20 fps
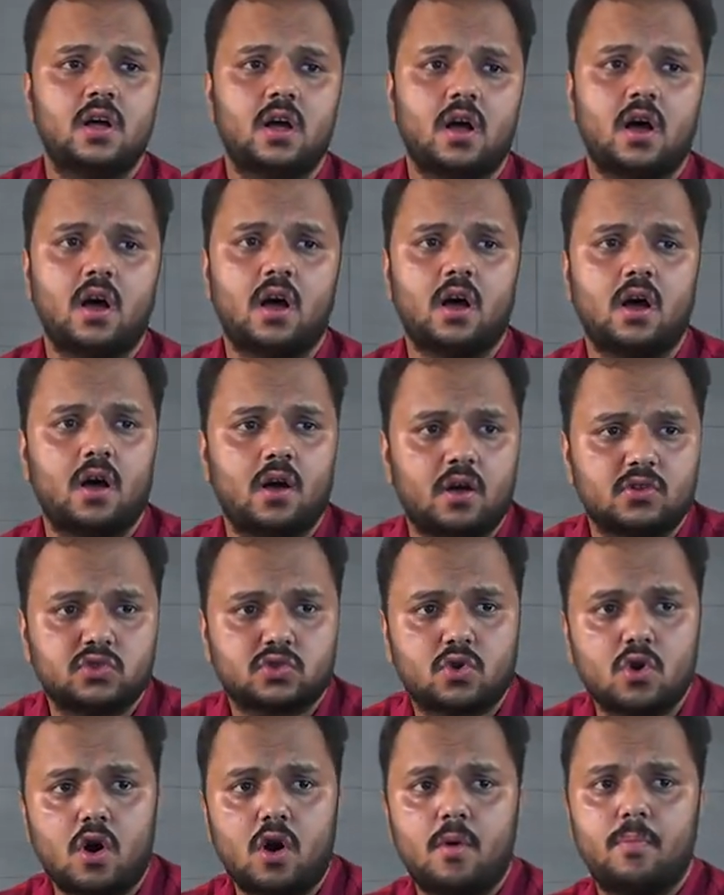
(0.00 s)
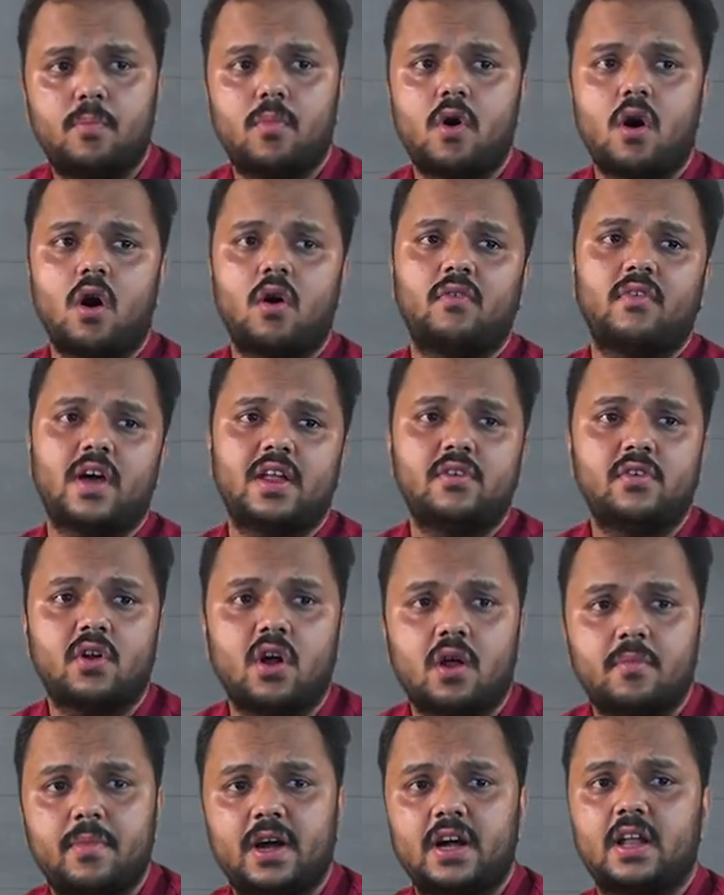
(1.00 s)
scope of
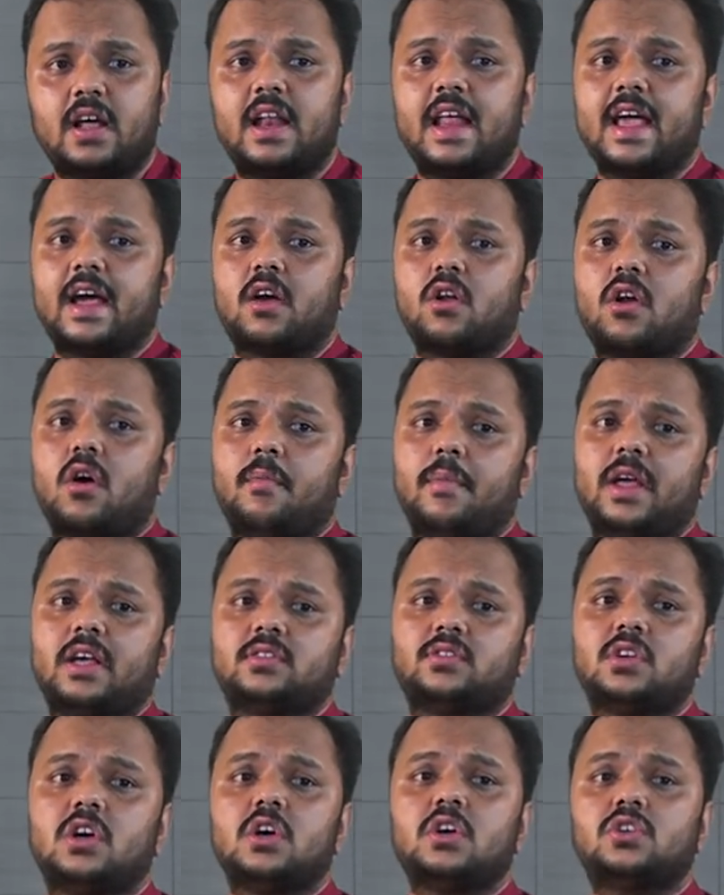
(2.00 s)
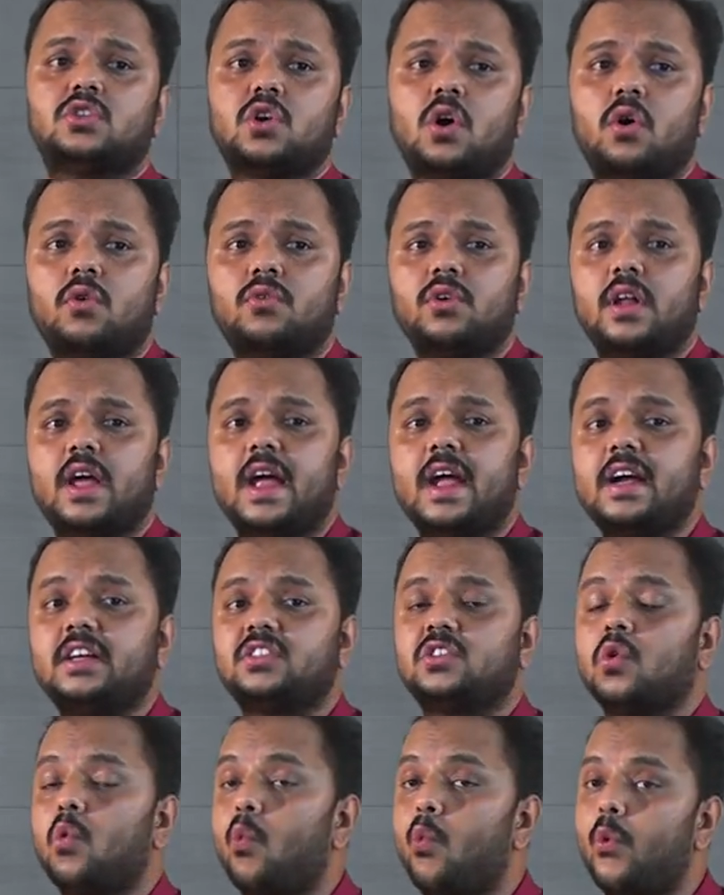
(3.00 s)
environmental economics shown
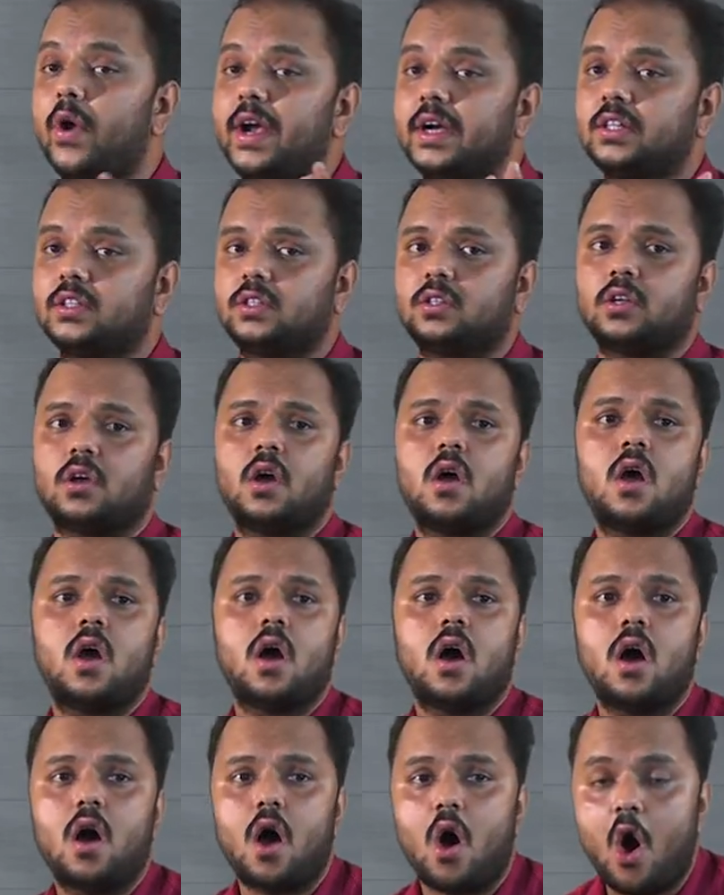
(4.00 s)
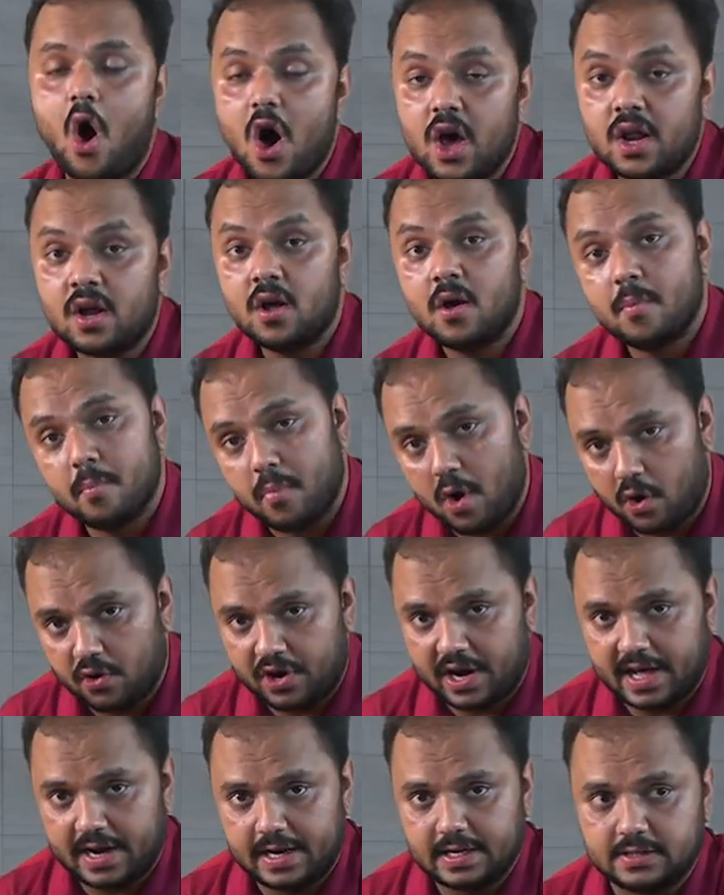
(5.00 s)
its width or
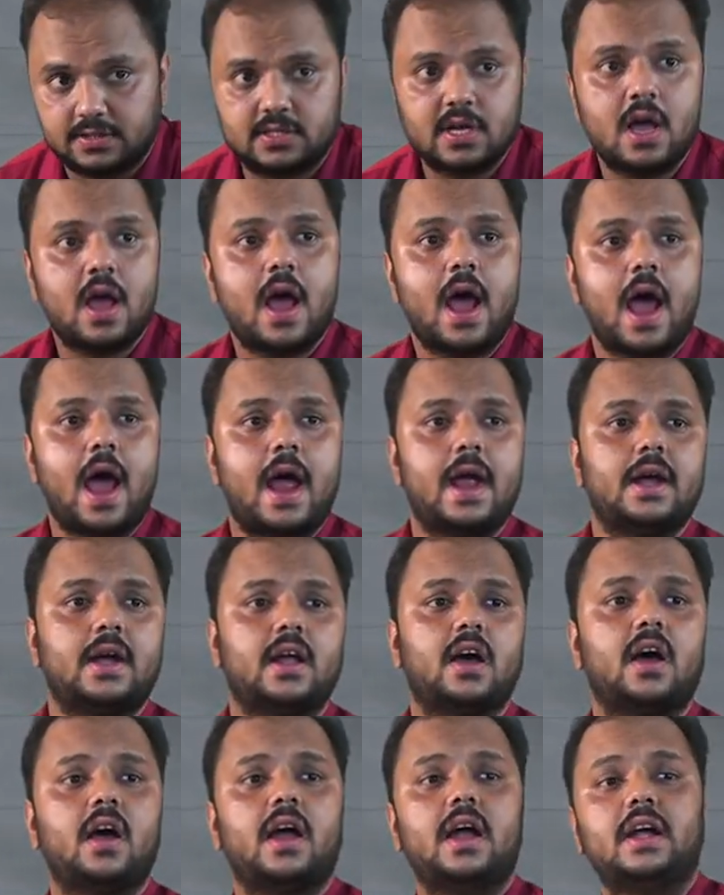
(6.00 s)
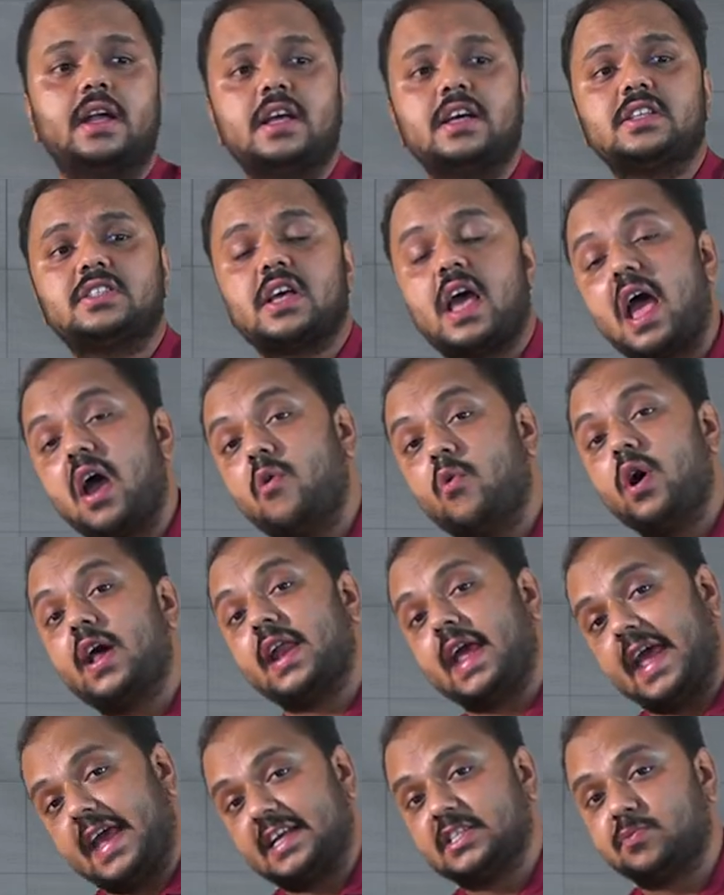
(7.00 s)
boundaries, and it is
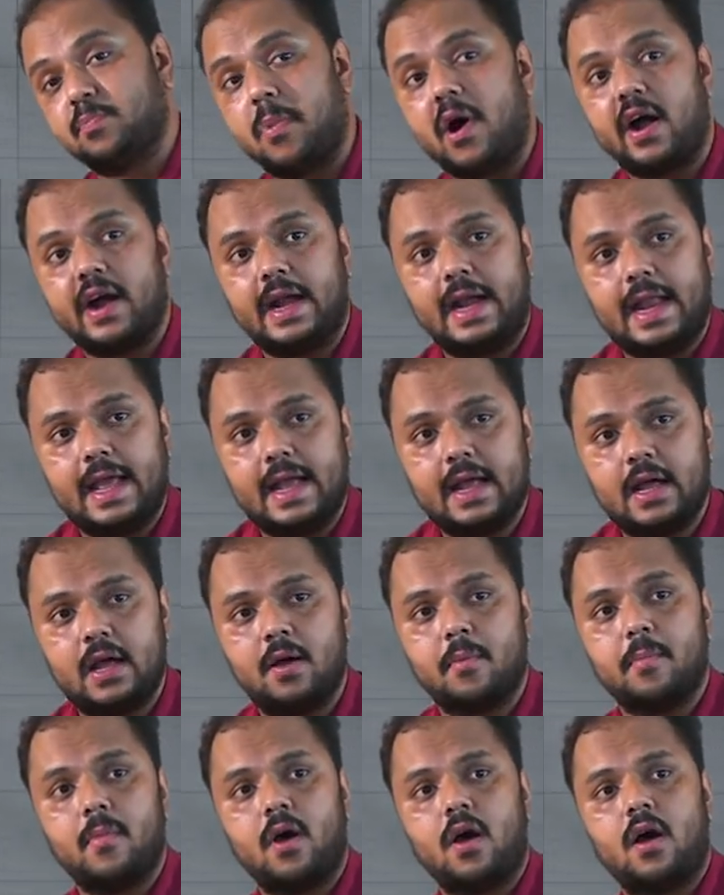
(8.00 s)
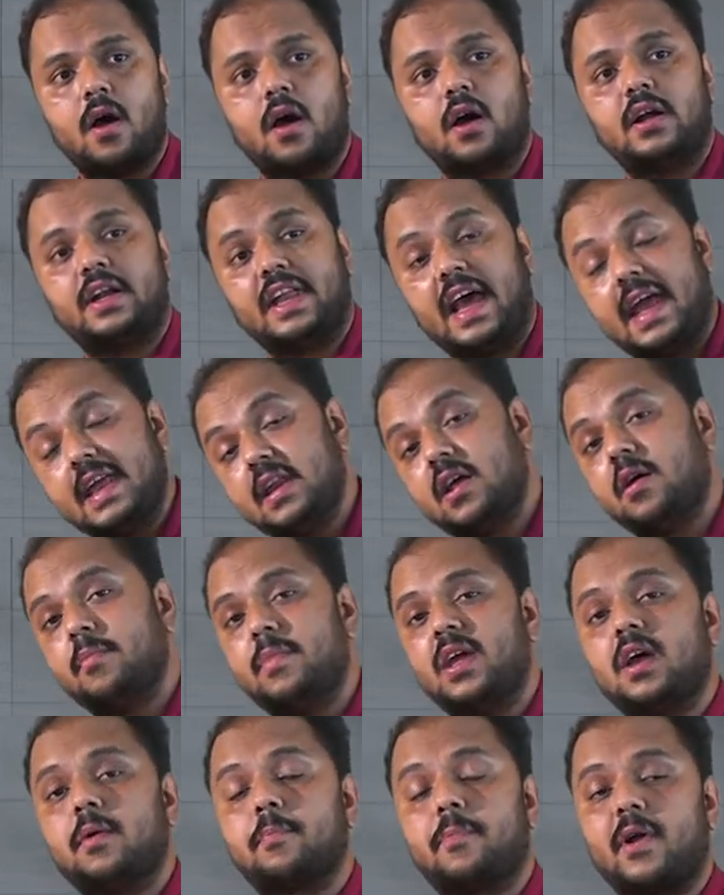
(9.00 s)
ever expanding
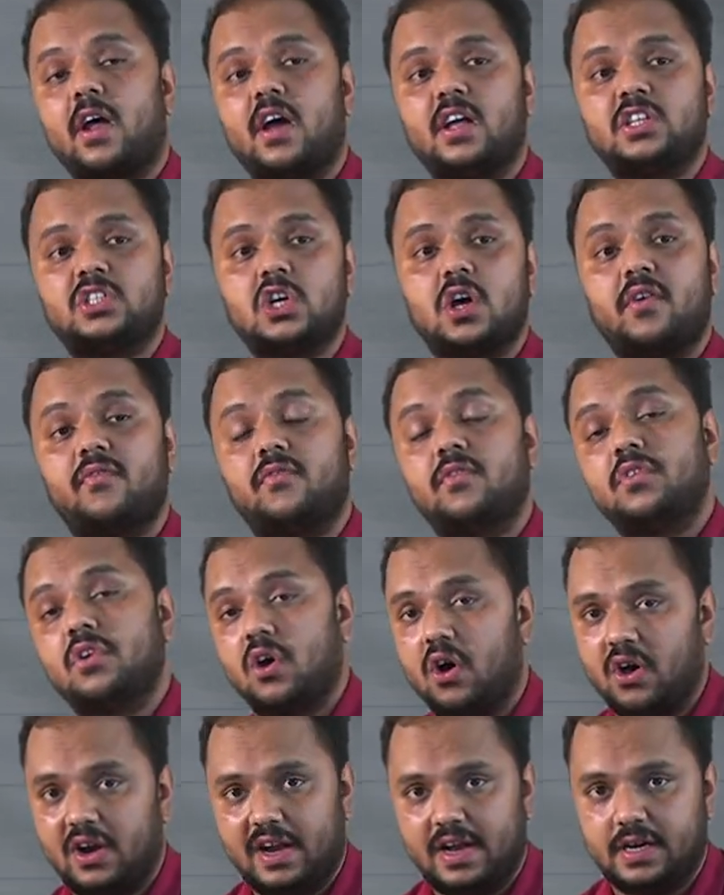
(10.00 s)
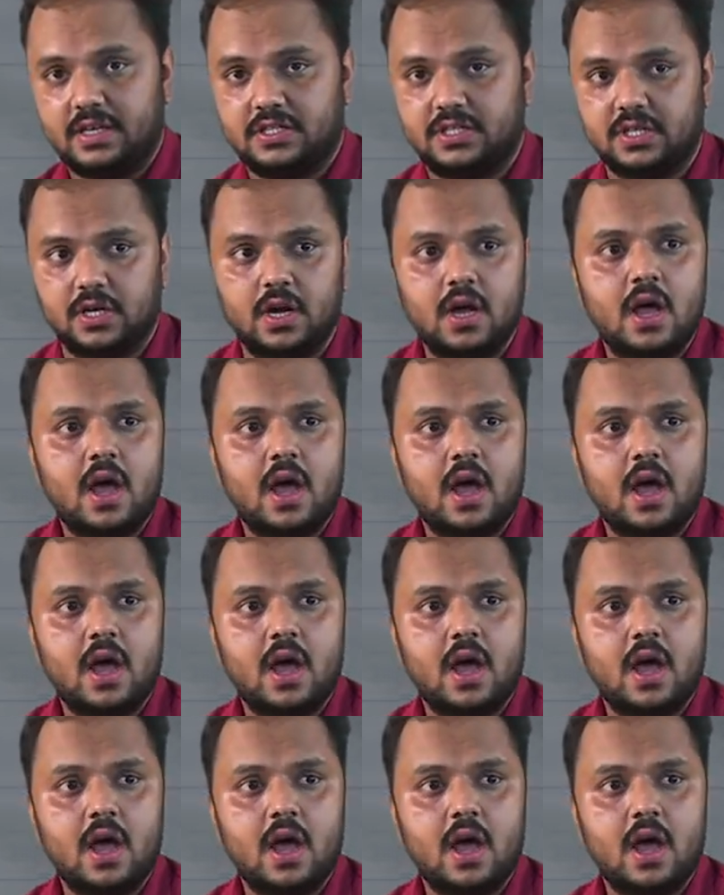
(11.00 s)
dynamic branch of knowledge.